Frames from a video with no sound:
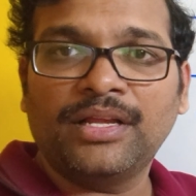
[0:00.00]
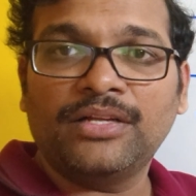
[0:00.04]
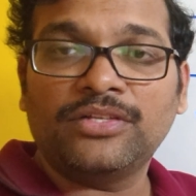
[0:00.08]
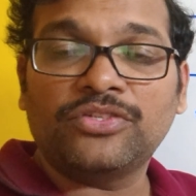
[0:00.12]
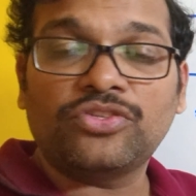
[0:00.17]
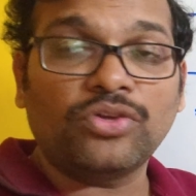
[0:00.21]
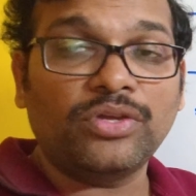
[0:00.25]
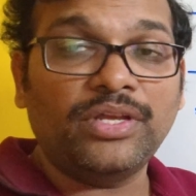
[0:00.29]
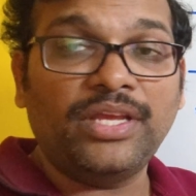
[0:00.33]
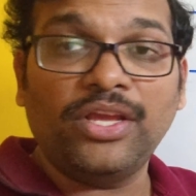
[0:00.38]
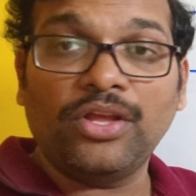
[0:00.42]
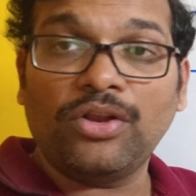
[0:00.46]

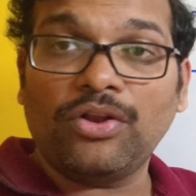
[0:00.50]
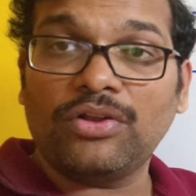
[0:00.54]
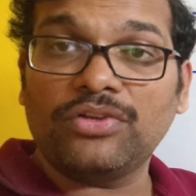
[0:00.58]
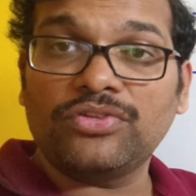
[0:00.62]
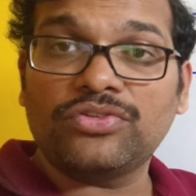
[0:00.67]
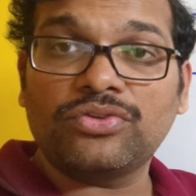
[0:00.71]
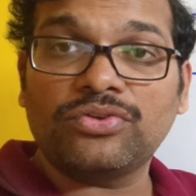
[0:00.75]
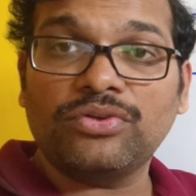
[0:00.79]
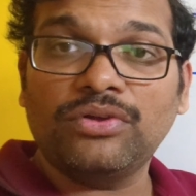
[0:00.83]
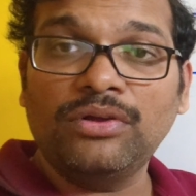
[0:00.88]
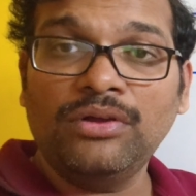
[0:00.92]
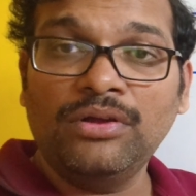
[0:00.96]
So here
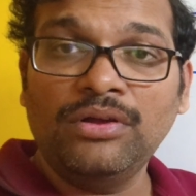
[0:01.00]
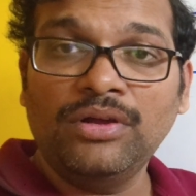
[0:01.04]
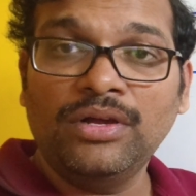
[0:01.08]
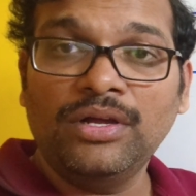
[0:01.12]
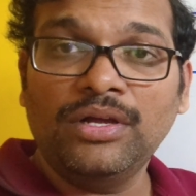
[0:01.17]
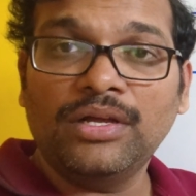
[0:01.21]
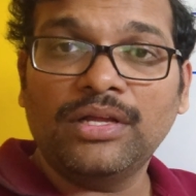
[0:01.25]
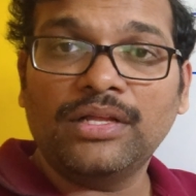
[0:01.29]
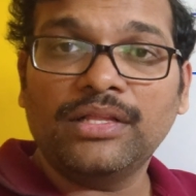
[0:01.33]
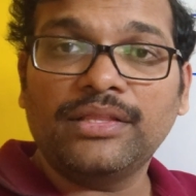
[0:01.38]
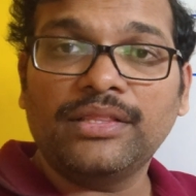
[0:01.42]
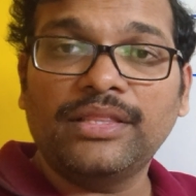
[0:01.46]
also
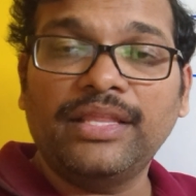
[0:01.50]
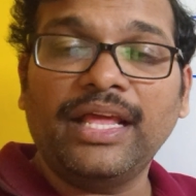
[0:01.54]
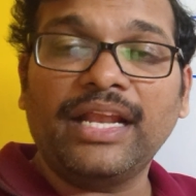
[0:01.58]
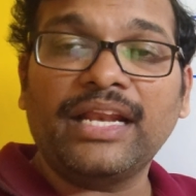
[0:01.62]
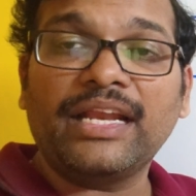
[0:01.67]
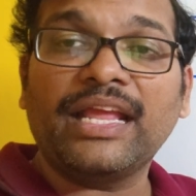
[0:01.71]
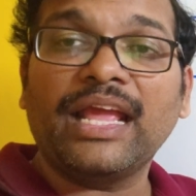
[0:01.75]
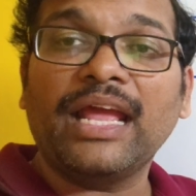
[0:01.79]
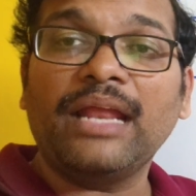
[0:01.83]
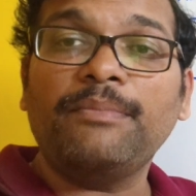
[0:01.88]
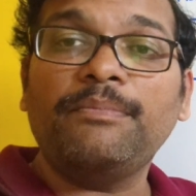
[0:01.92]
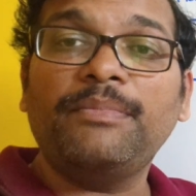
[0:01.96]
there
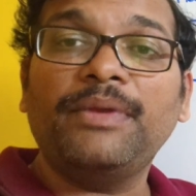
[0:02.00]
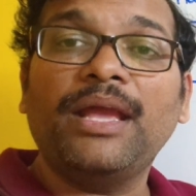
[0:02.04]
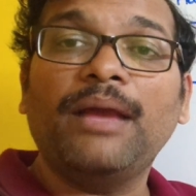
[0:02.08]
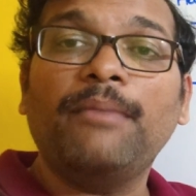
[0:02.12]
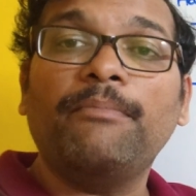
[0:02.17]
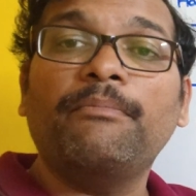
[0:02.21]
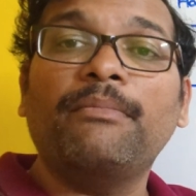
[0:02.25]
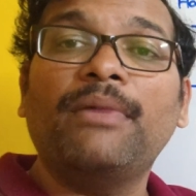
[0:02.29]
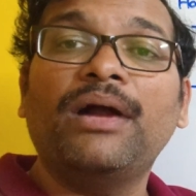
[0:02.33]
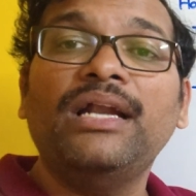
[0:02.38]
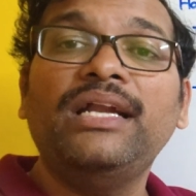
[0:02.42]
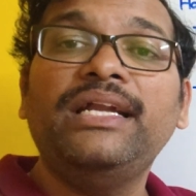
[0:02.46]
can be a
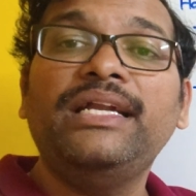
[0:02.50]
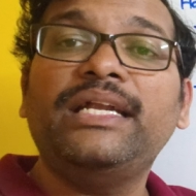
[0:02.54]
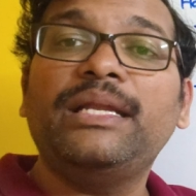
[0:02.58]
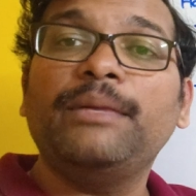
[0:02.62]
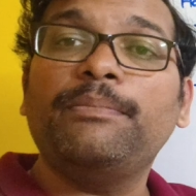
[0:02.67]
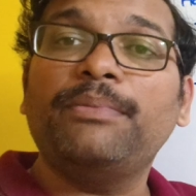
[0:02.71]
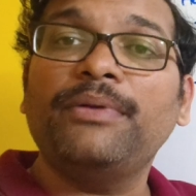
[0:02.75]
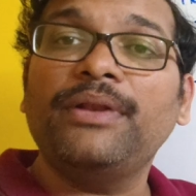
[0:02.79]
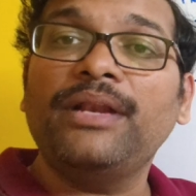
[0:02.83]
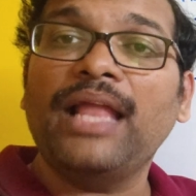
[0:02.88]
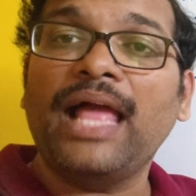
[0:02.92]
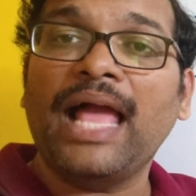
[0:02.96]

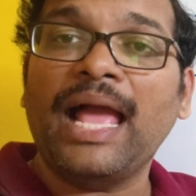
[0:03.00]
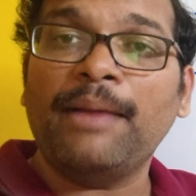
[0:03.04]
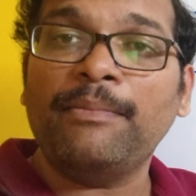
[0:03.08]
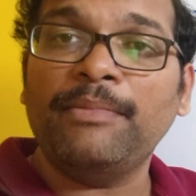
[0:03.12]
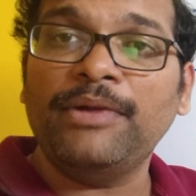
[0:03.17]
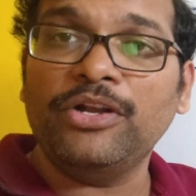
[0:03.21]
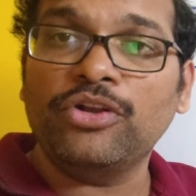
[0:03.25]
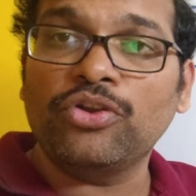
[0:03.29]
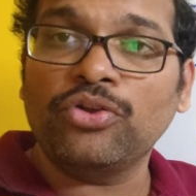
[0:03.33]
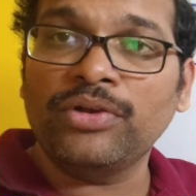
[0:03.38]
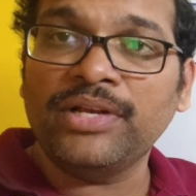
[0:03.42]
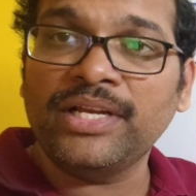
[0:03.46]
multiple
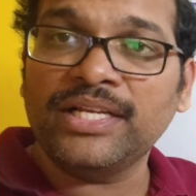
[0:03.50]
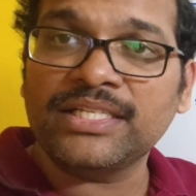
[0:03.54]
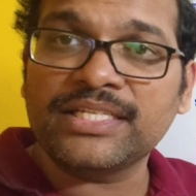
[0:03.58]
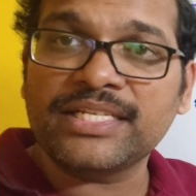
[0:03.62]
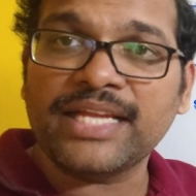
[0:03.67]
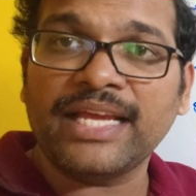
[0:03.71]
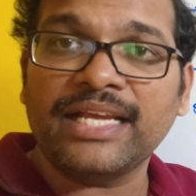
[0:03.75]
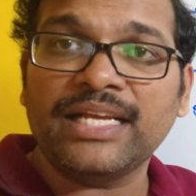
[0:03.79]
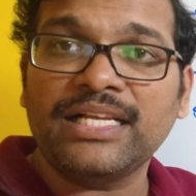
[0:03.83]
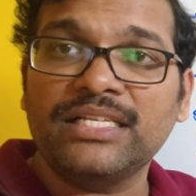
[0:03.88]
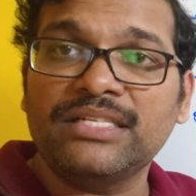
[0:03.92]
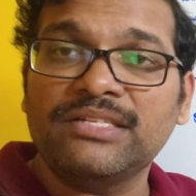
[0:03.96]
Hamiltonian
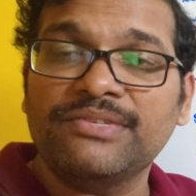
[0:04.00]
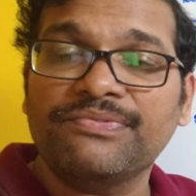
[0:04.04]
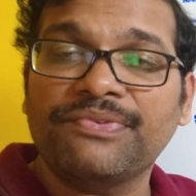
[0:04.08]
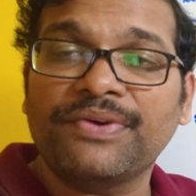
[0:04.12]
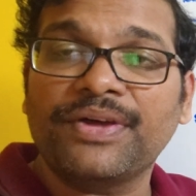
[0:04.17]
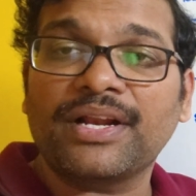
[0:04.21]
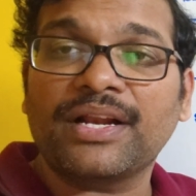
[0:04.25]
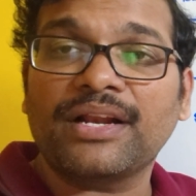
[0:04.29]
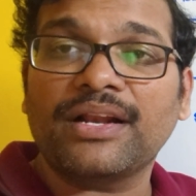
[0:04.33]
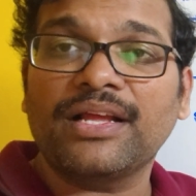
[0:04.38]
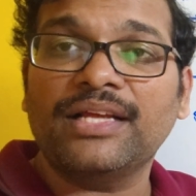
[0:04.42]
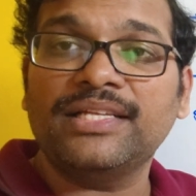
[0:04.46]
cycles
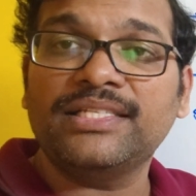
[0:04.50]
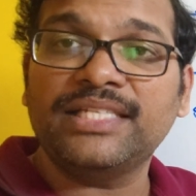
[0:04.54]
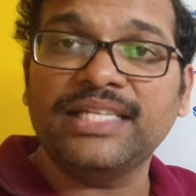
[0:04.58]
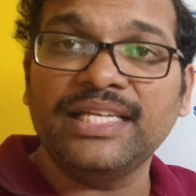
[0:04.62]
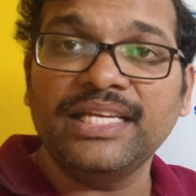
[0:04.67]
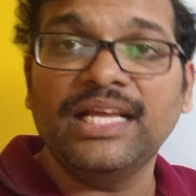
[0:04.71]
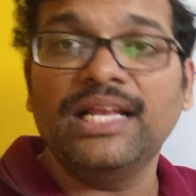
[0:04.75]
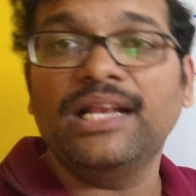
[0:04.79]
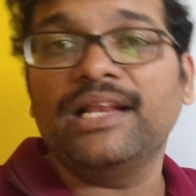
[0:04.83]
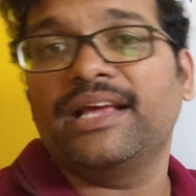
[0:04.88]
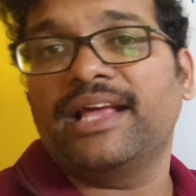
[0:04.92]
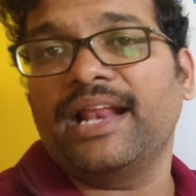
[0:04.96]
for a
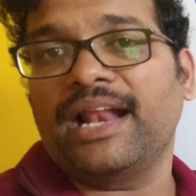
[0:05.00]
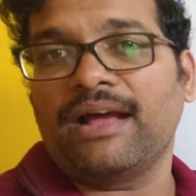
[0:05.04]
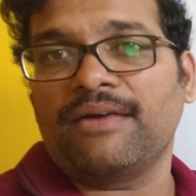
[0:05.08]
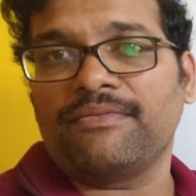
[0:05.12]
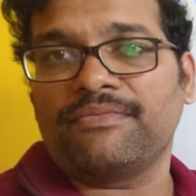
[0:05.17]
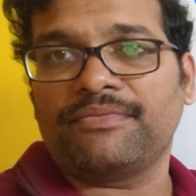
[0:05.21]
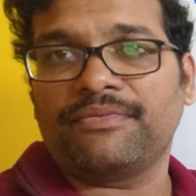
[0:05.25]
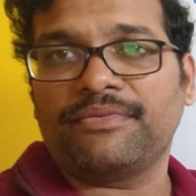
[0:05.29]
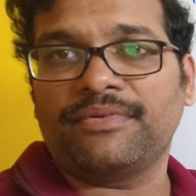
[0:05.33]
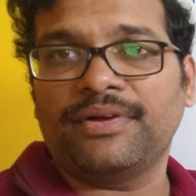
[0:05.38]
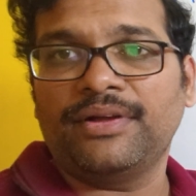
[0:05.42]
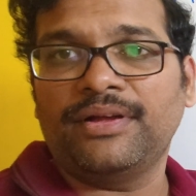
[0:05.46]
single
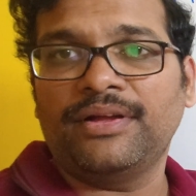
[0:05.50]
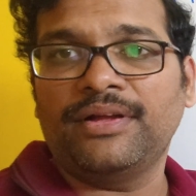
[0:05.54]
graph.